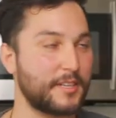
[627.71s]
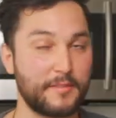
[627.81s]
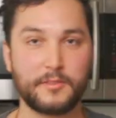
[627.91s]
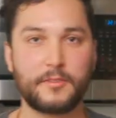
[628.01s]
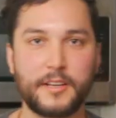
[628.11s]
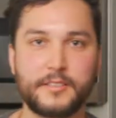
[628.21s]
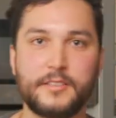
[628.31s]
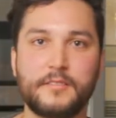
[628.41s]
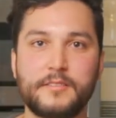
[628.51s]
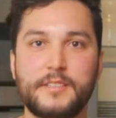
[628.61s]
Devin Loretz. You
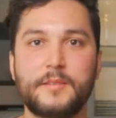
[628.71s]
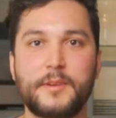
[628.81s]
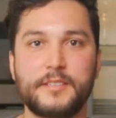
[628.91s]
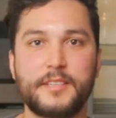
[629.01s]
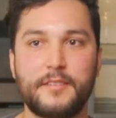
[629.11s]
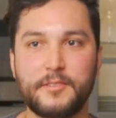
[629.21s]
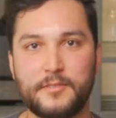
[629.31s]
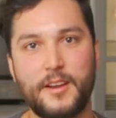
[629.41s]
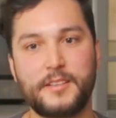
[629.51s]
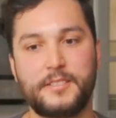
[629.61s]
can see him at Devin
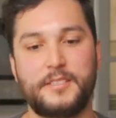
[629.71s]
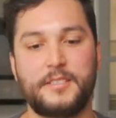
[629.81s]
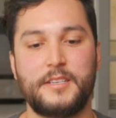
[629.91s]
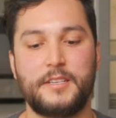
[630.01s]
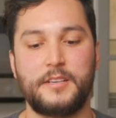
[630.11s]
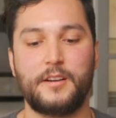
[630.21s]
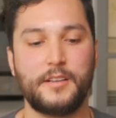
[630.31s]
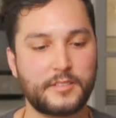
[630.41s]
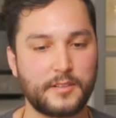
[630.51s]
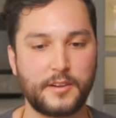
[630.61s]
Loretz on
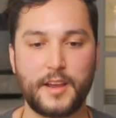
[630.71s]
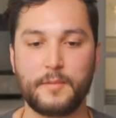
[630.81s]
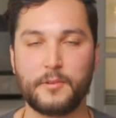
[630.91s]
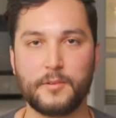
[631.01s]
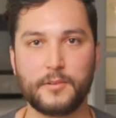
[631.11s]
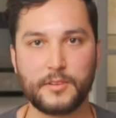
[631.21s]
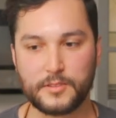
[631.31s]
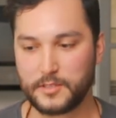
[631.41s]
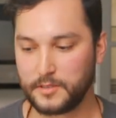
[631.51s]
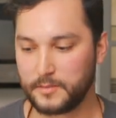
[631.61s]
Instagram or
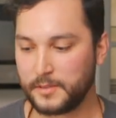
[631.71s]
YouTube.